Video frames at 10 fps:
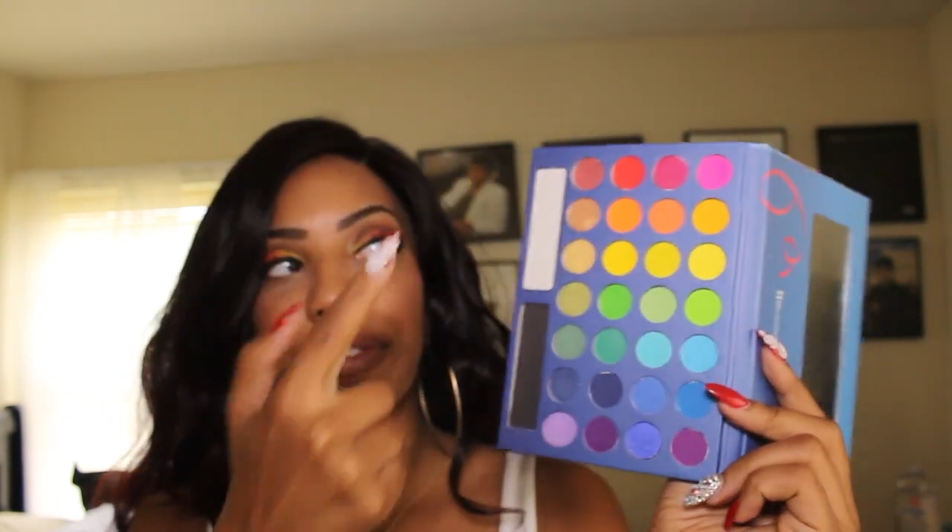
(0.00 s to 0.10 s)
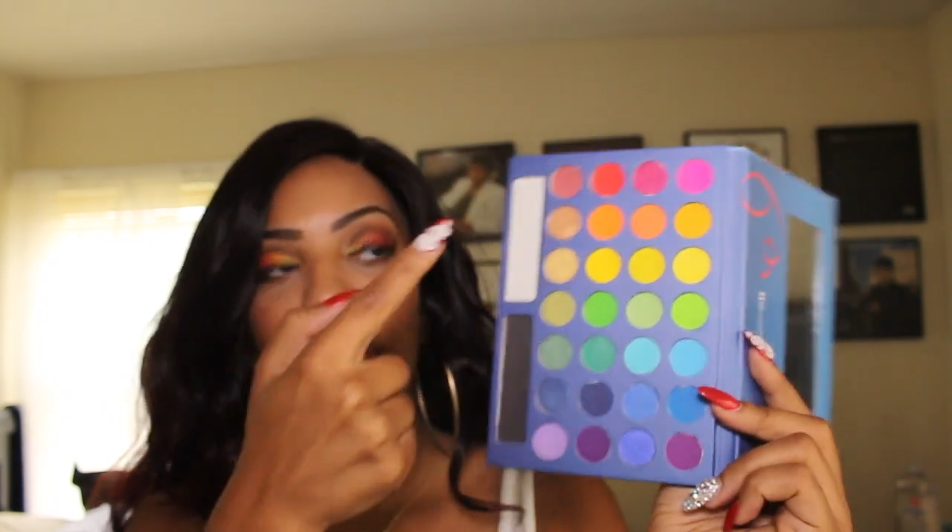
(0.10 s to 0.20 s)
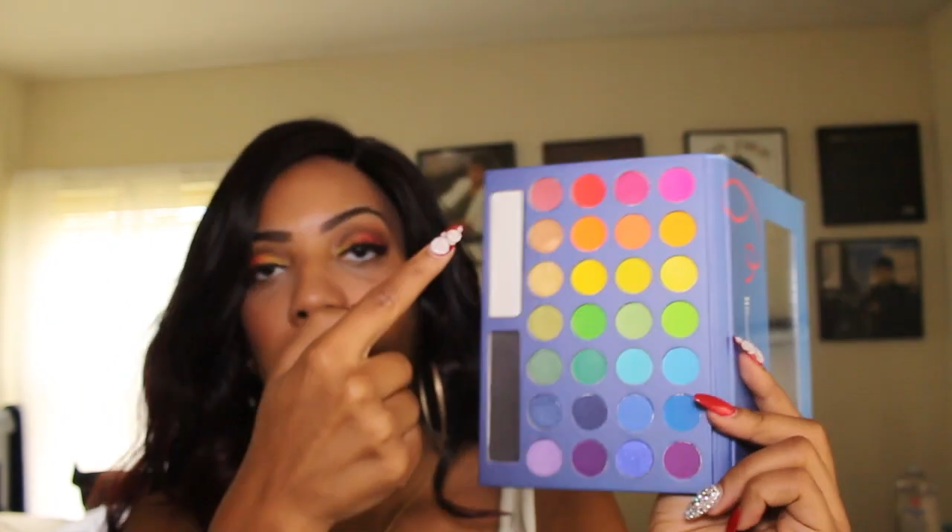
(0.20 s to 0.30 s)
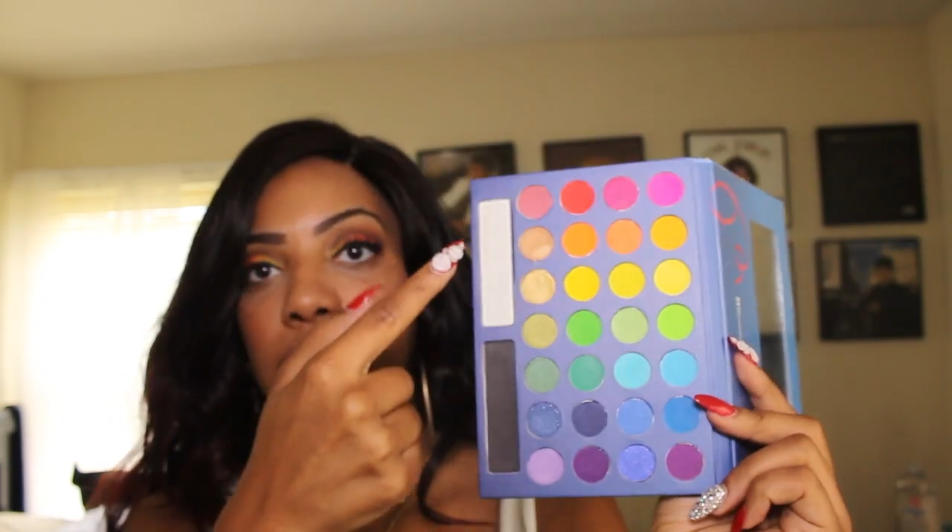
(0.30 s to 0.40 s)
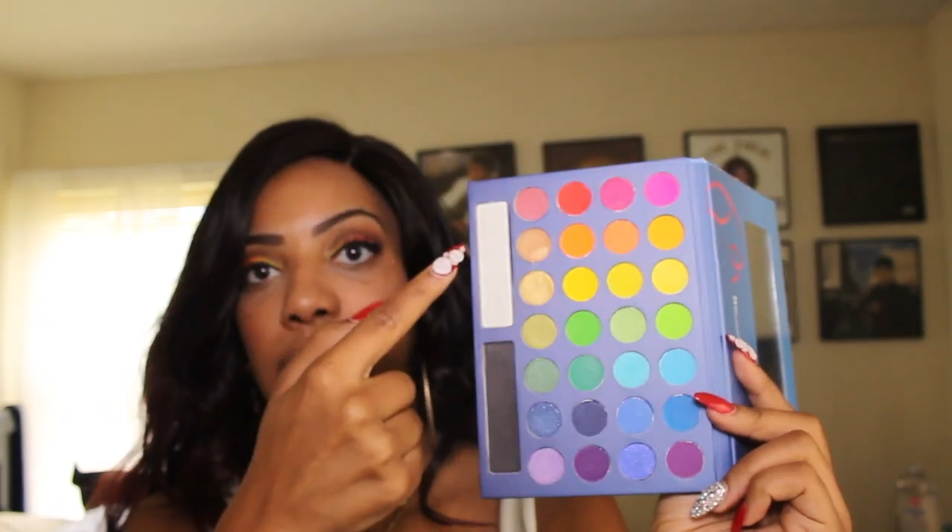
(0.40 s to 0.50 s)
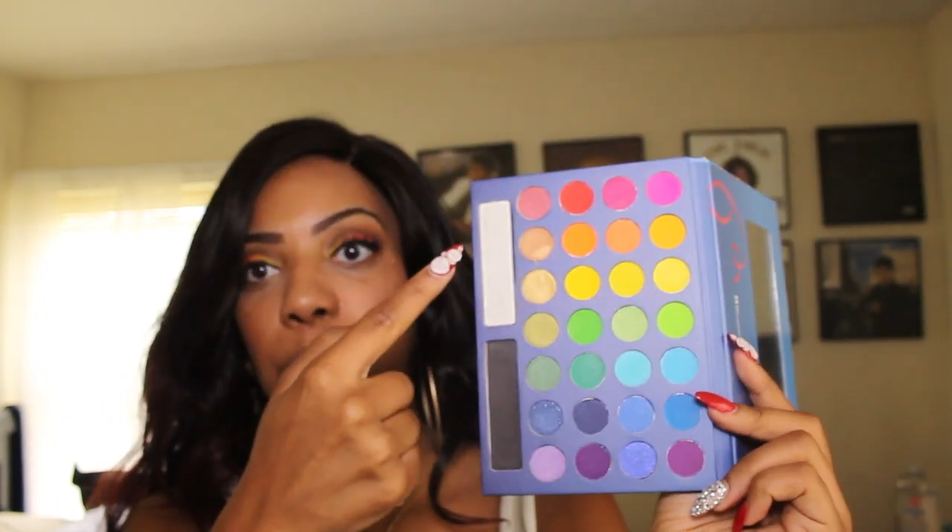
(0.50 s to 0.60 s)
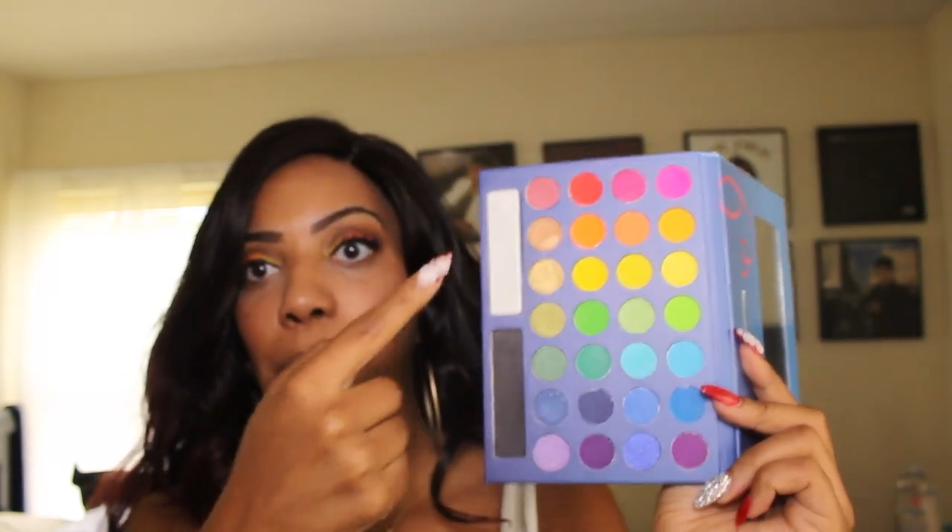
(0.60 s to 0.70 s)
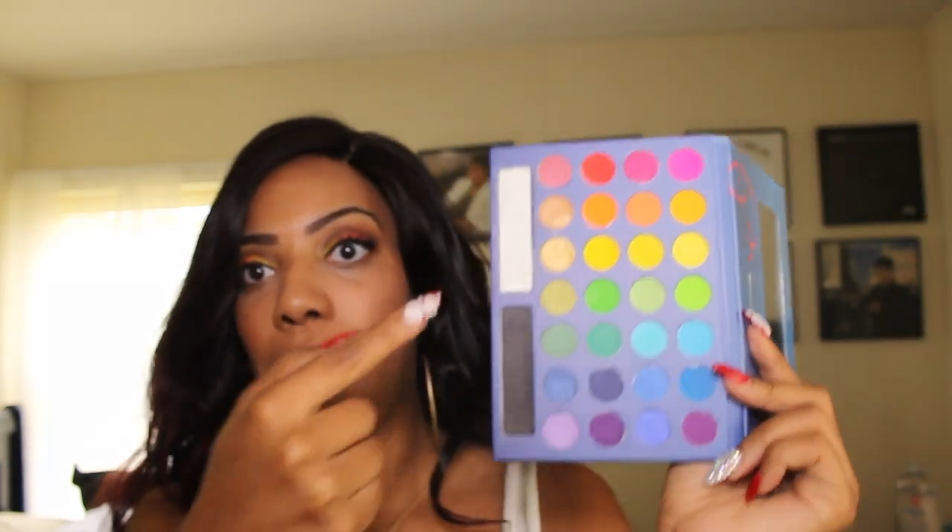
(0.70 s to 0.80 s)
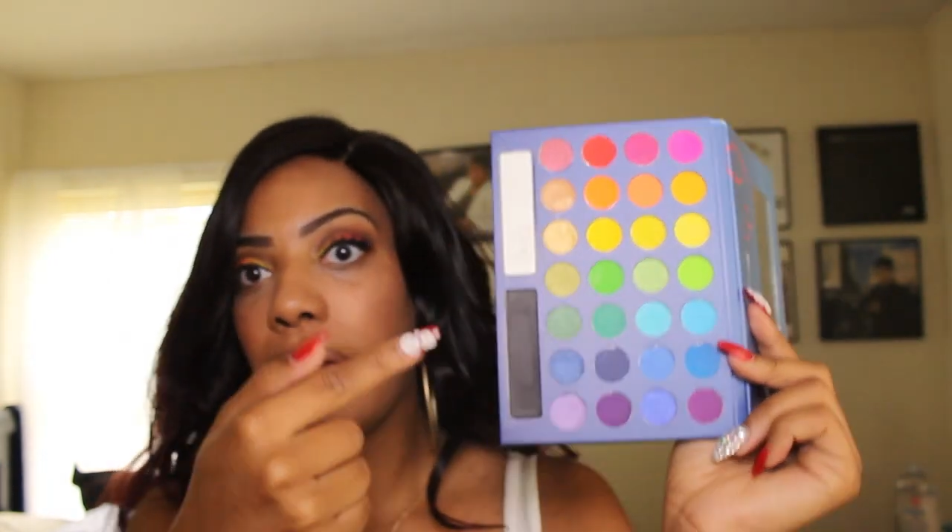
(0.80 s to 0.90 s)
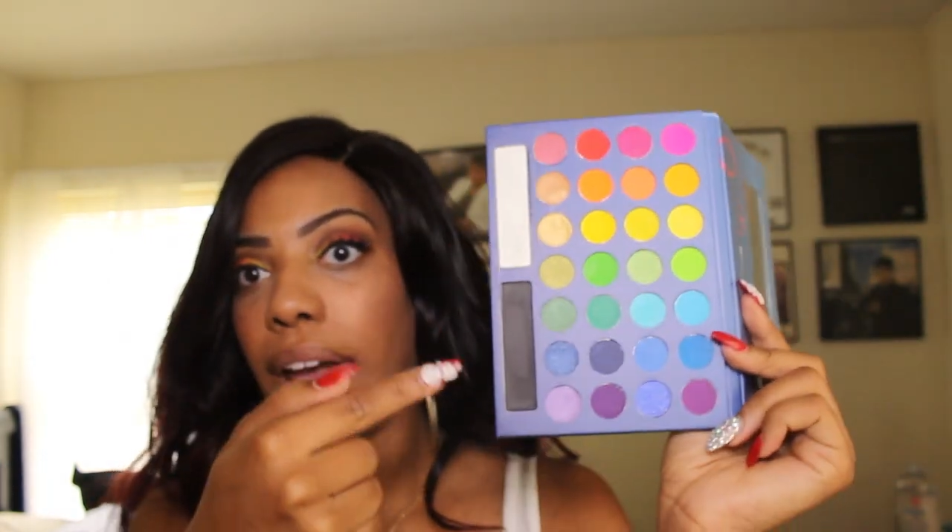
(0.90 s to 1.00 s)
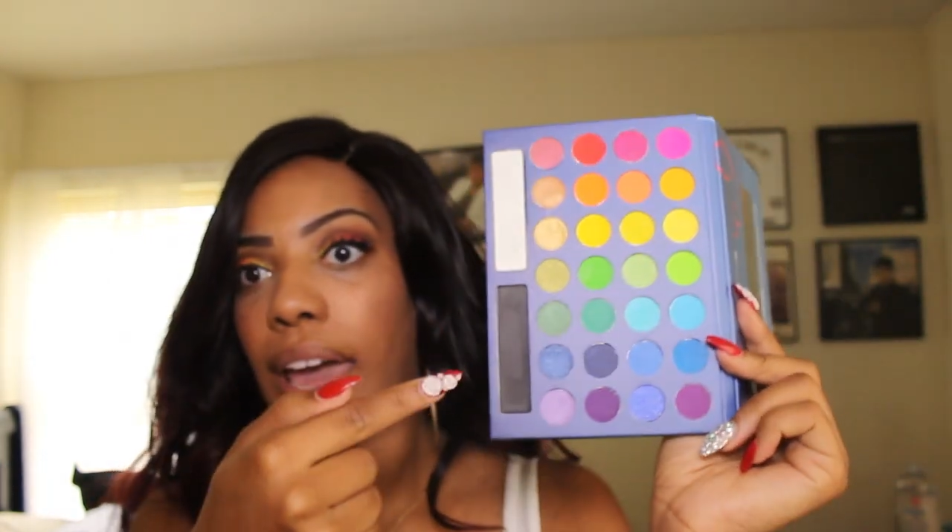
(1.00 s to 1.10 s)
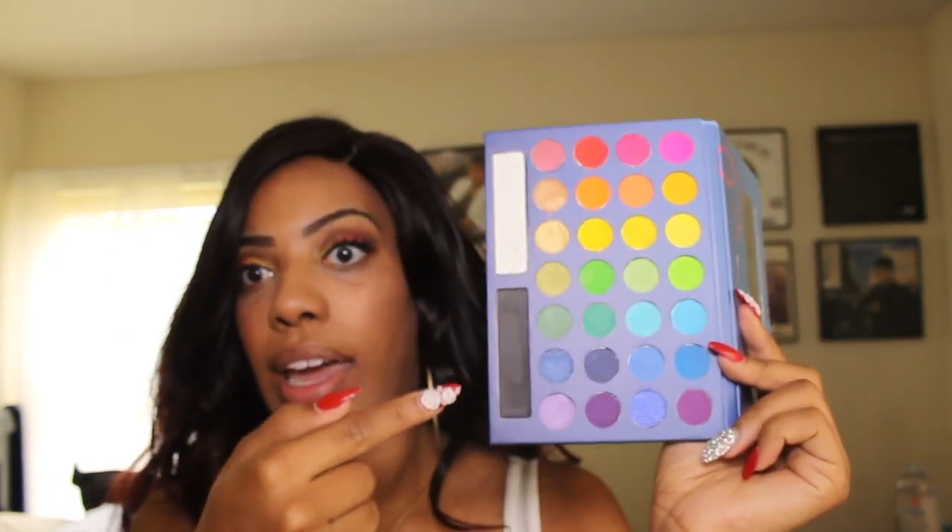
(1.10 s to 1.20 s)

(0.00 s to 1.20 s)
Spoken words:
frosty white